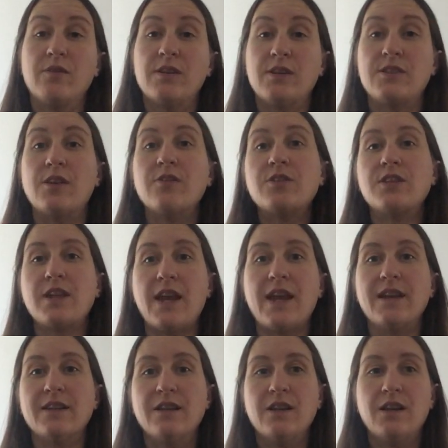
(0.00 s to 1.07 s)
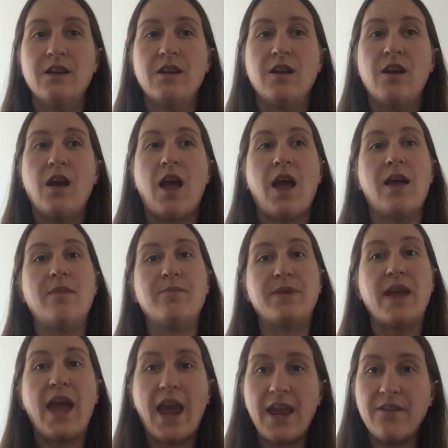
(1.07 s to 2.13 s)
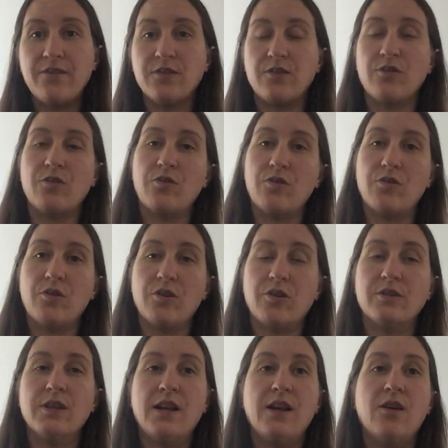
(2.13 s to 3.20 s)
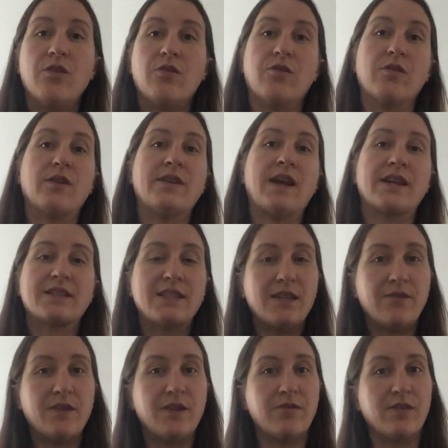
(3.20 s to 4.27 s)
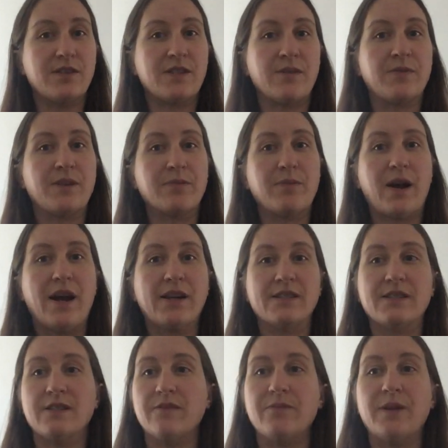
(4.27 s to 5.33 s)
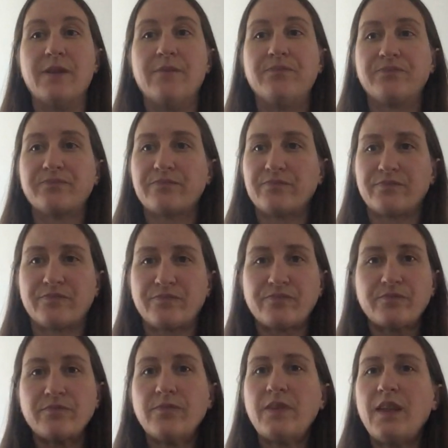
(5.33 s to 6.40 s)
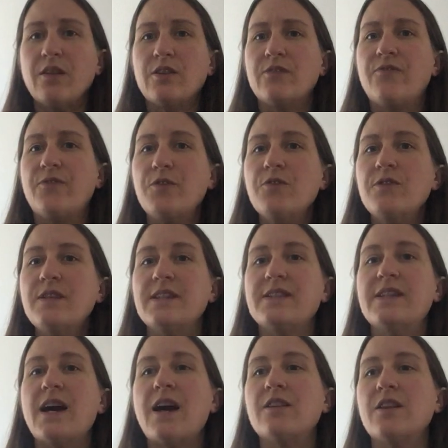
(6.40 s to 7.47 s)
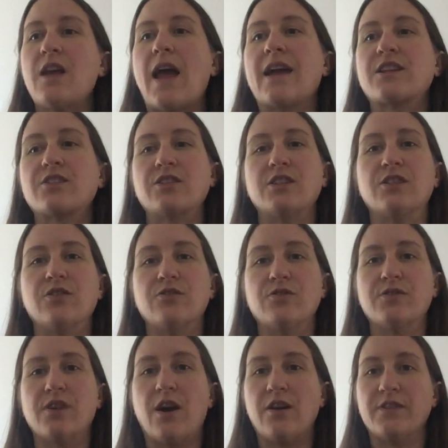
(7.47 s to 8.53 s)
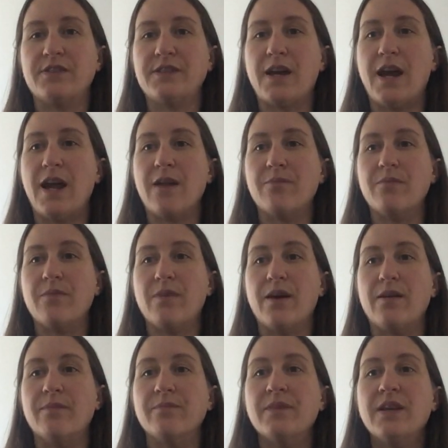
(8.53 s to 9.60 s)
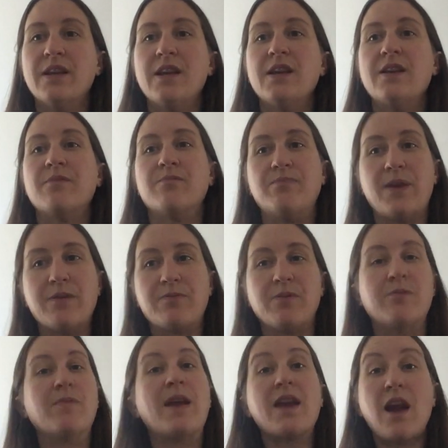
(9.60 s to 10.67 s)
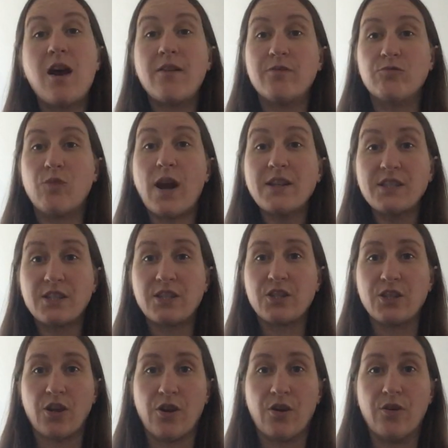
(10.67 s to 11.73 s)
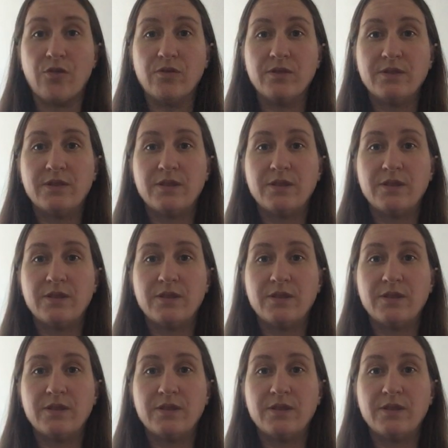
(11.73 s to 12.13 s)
associate a behavior or an activity with something positive. But food is not actually used all the time. People may watch a show,